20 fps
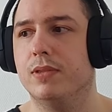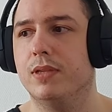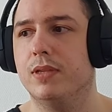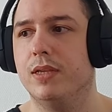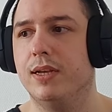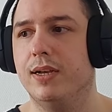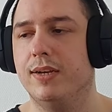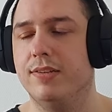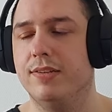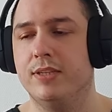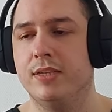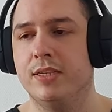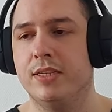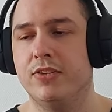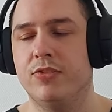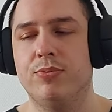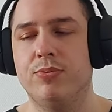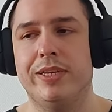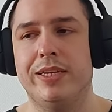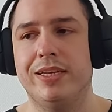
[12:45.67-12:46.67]
I think
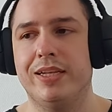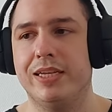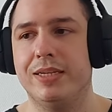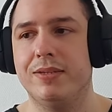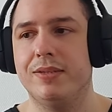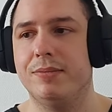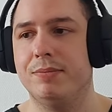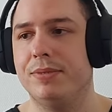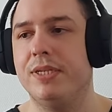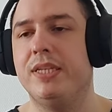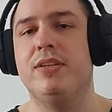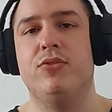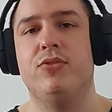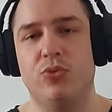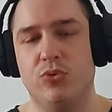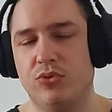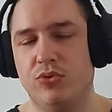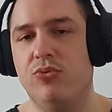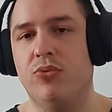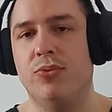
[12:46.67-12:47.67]
it's really like been into a
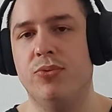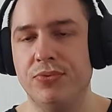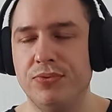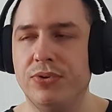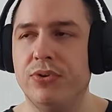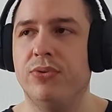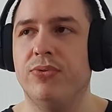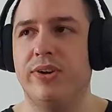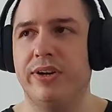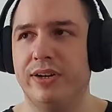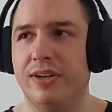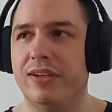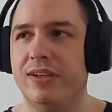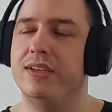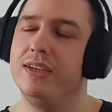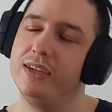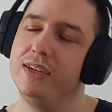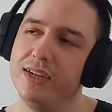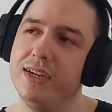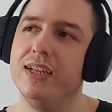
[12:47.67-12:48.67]
group for a while.
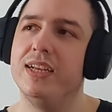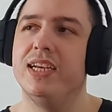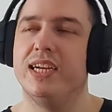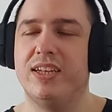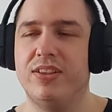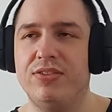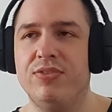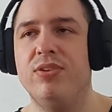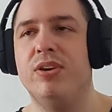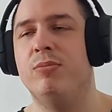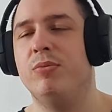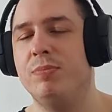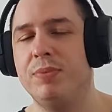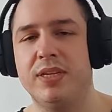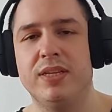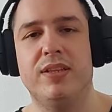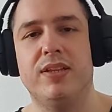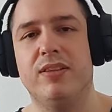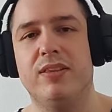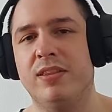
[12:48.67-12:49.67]
And so I'm hoping
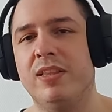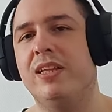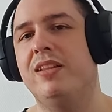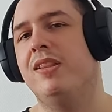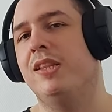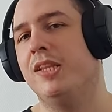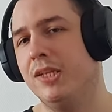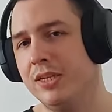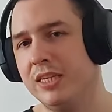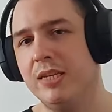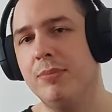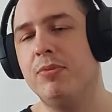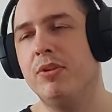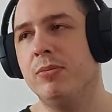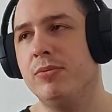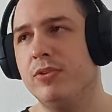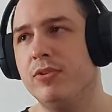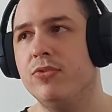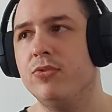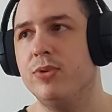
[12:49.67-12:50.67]
that Natlan keeps up
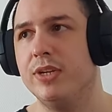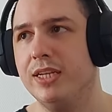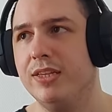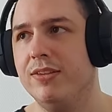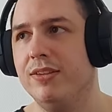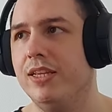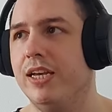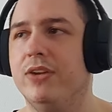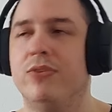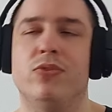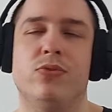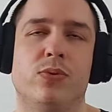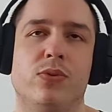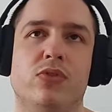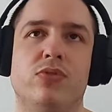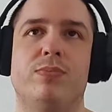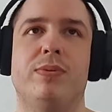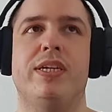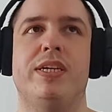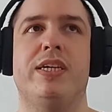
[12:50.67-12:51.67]
the streak. I don't want to
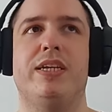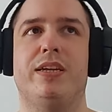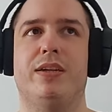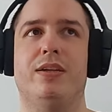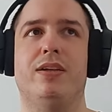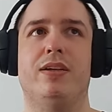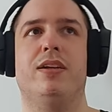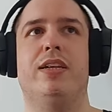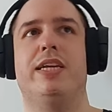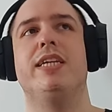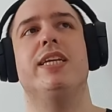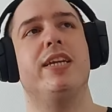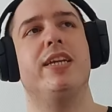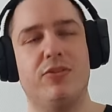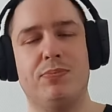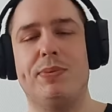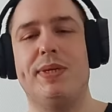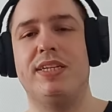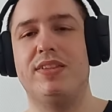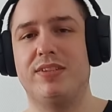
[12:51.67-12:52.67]
be like
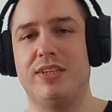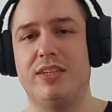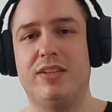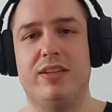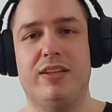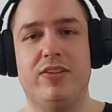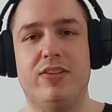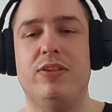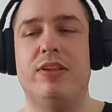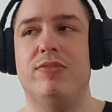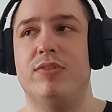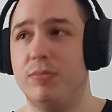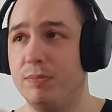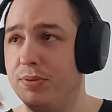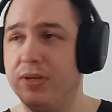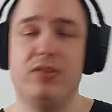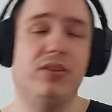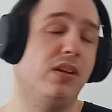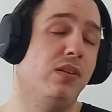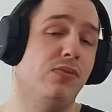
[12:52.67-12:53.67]
expecting that it's even
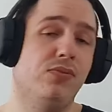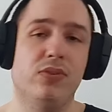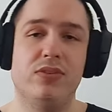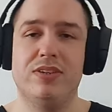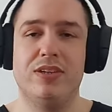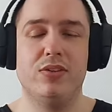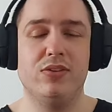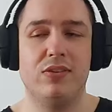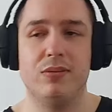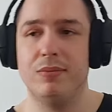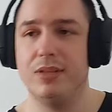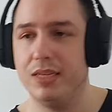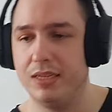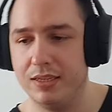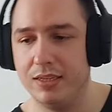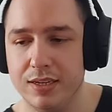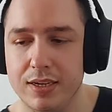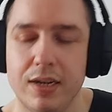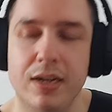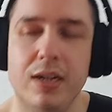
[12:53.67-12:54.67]
better than Fontaine or something,
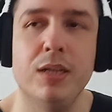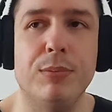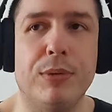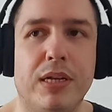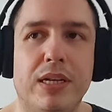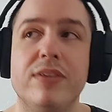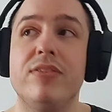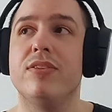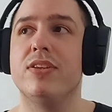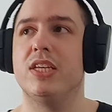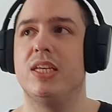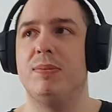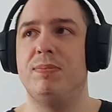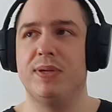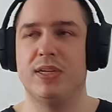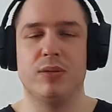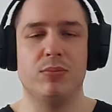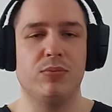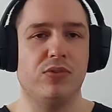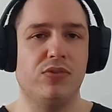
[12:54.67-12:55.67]
but at least keeping
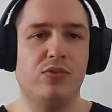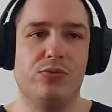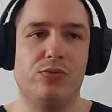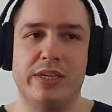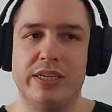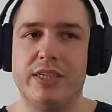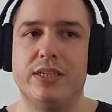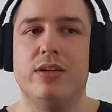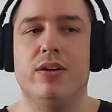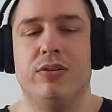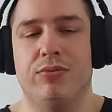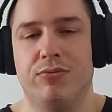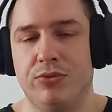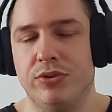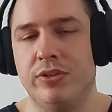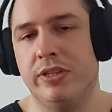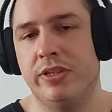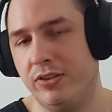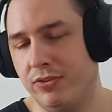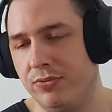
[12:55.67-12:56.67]
up the streak of
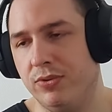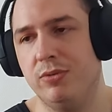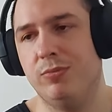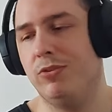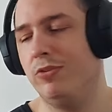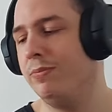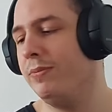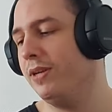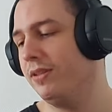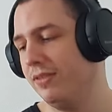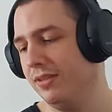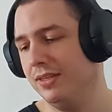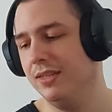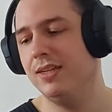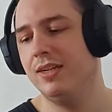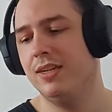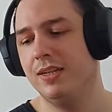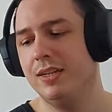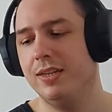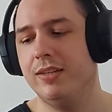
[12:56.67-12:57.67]
goodness for the most part.
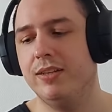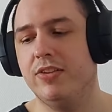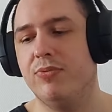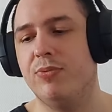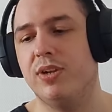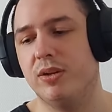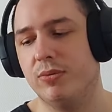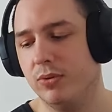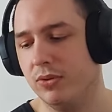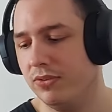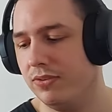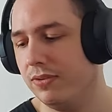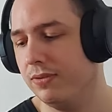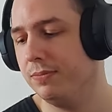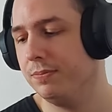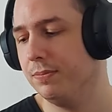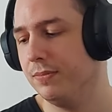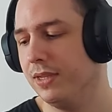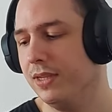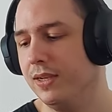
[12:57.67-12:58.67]
That's what I want.
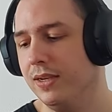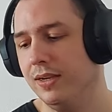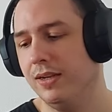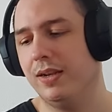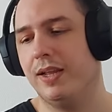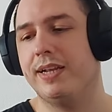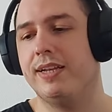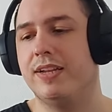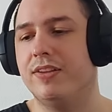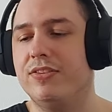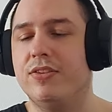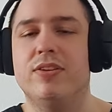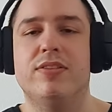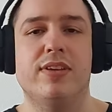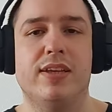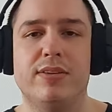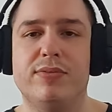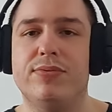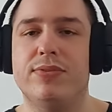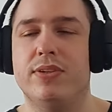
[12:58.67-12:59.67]
Like, let's not
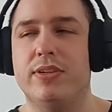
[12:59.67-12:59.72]
have an